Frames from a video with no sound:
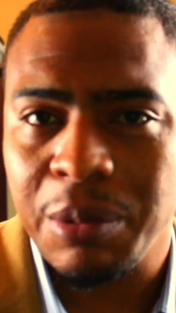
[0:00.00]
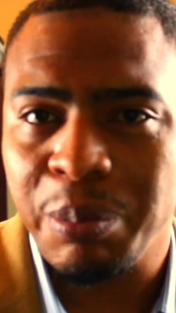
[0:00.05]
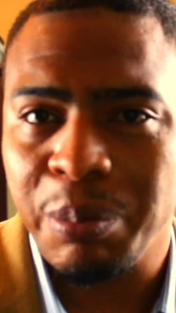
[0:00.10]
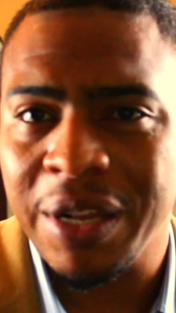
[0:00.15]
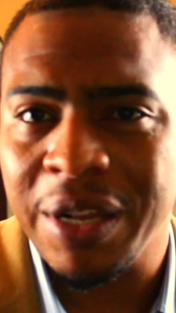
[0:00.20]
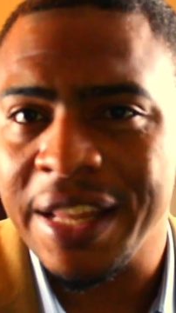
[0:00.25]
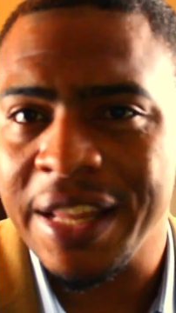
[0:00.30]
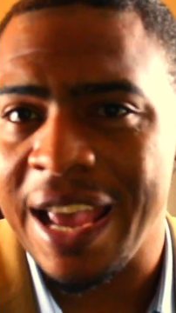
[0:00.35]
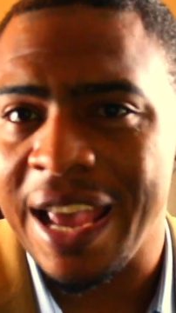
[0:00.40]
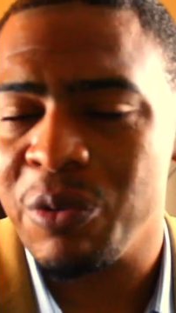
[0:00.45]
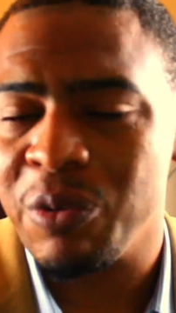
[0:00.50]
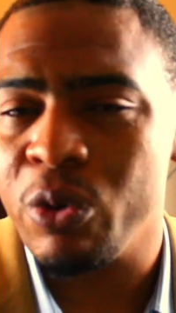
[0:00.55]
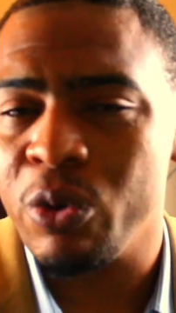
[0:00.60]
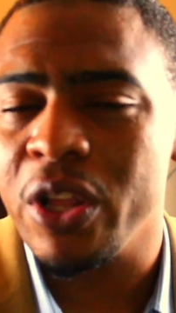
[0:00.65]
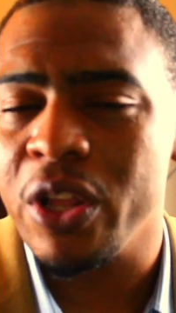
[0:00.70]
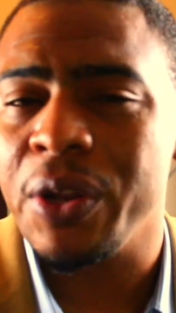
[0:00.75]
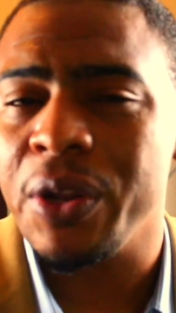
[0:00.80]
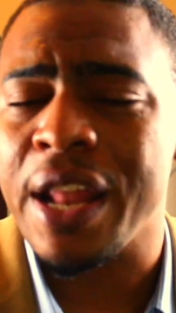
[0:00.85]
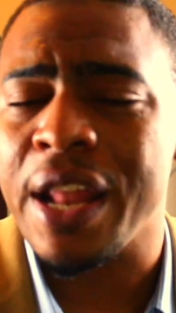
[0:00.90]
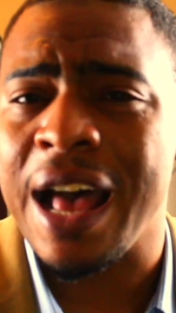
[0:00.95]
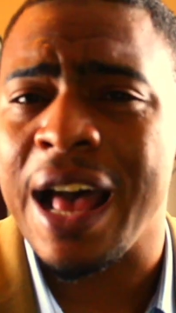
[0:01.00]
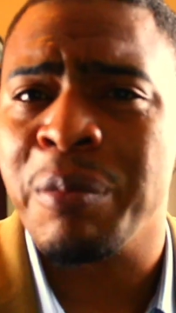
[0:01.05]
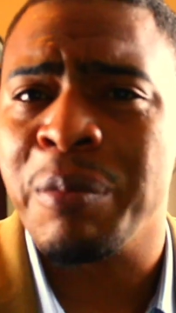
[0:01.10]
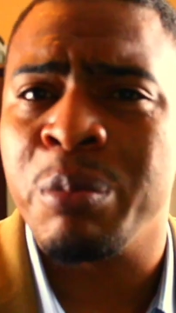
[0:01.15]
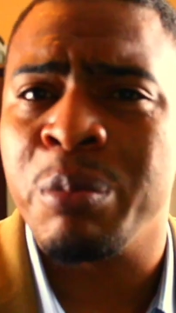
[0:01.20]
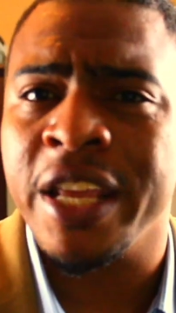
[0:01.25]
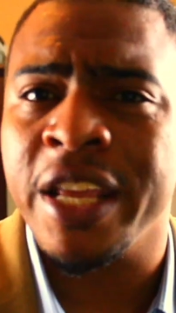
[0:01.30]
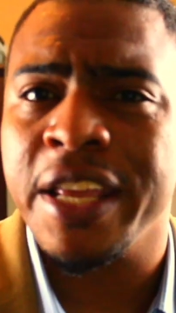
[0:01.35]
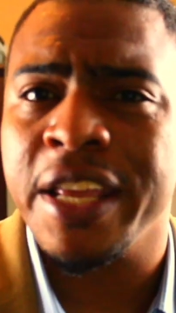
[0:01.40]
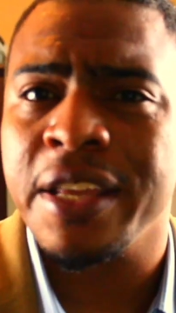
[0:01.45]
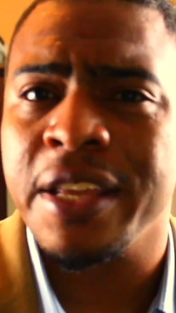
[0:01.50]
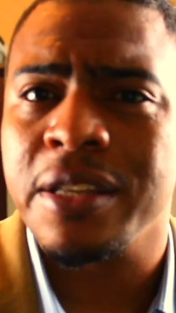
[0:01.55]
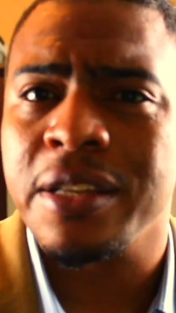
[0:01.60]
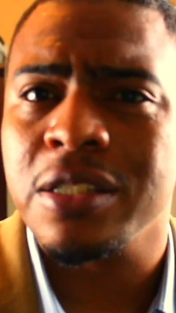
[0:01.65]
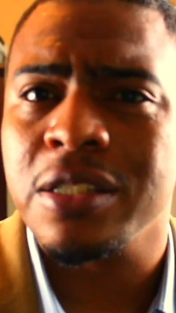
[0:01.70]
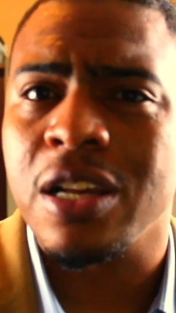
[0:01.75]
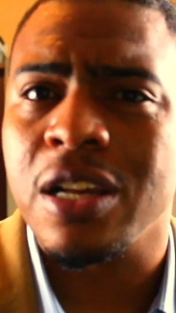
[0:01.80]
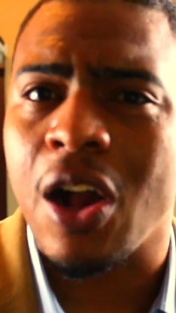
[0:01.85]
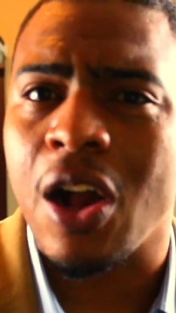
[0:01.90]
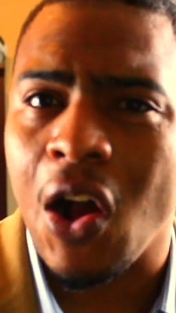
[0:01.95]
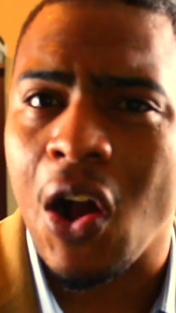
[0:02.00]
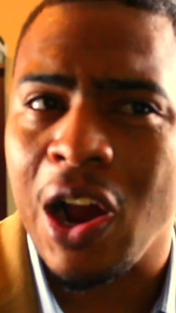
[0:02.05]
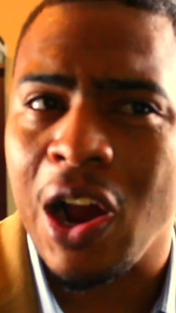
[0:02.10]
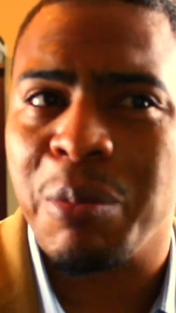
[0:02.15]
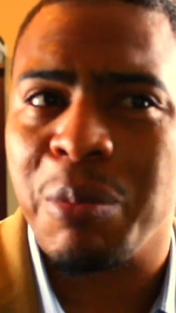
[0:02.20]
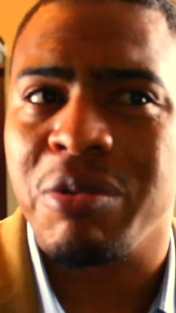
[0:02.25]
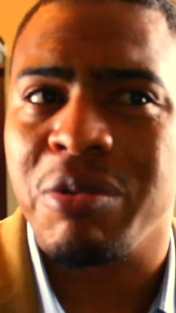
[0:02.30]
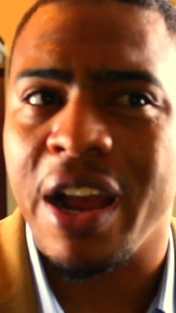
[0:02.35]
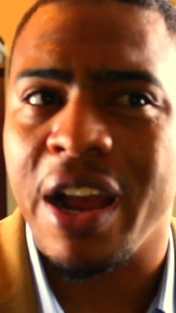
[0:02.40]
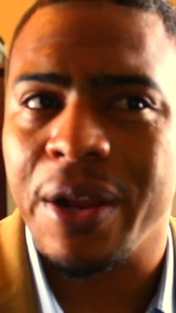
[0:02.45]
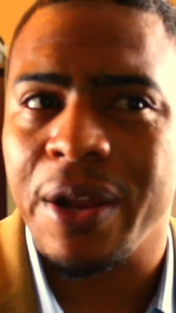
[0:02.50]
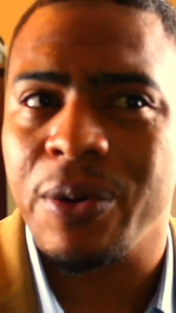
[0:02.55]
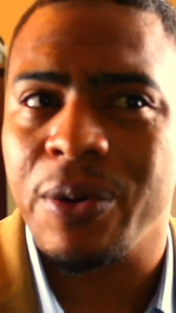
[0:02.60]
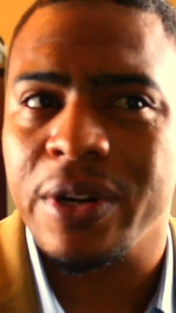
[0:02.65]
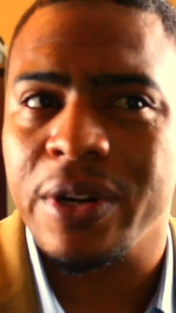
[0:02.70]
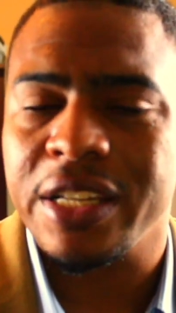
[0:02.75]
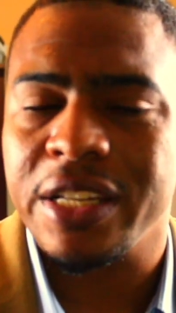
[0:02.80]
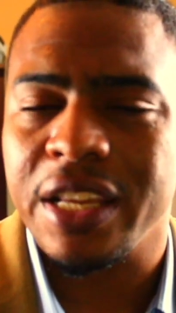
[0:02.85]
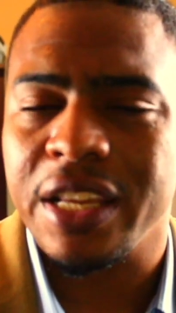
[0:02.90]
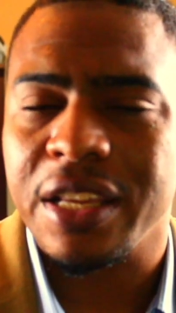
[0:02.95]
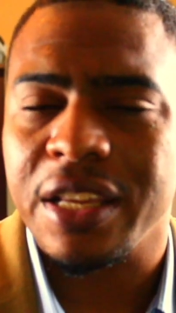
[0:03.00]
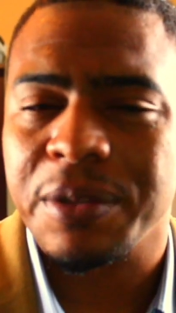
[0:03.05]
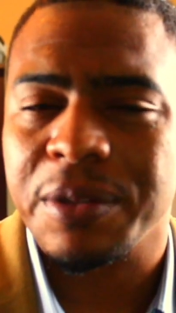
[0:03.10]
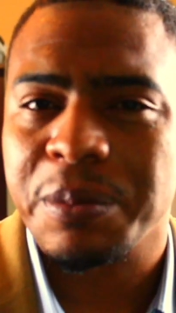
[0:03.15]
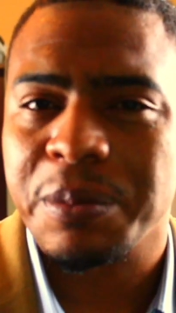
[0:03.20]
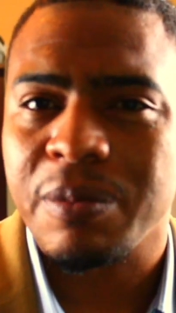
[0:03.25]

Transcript: But that will not be our priority.